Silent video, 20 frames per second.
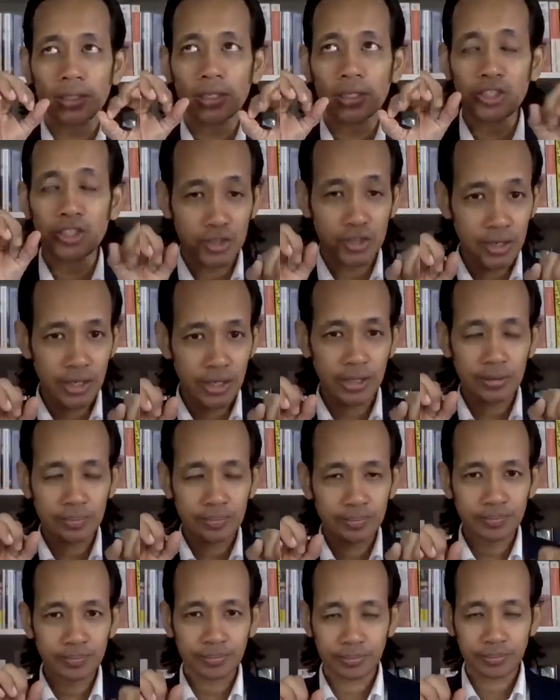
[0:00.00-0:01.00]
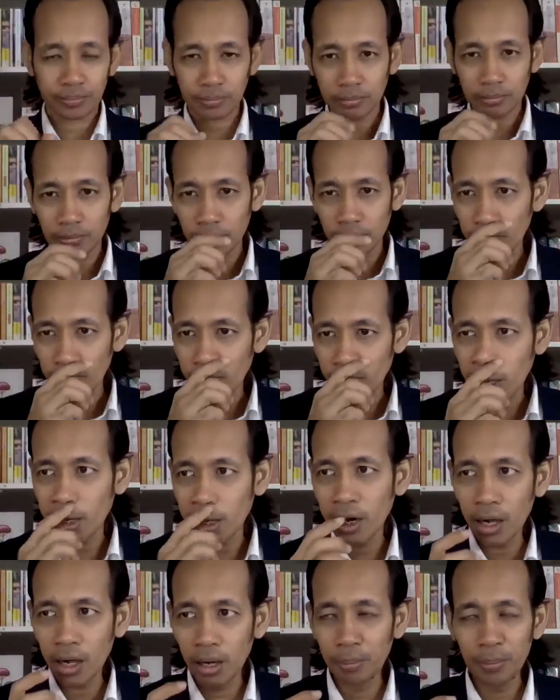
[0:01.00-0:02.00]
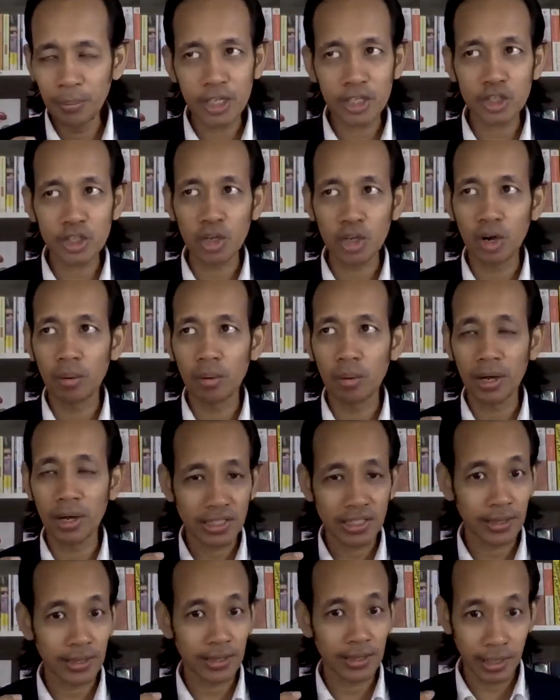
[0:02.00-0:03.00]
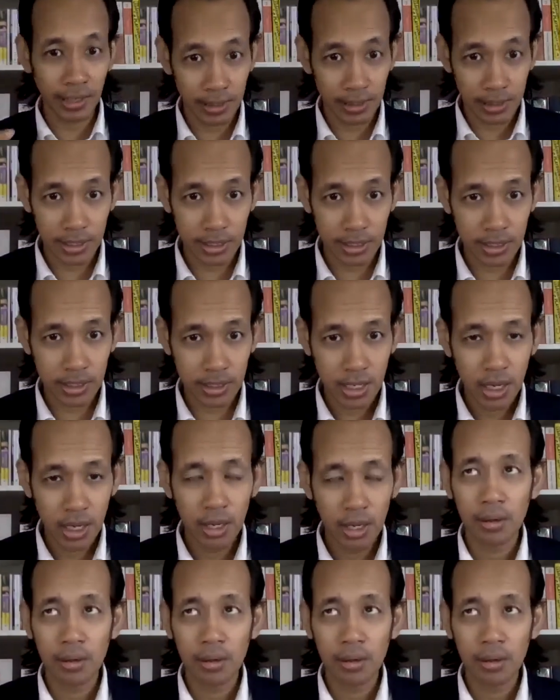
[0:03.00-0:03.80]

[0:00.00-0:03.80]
constrict, uh, makes your muscle tense,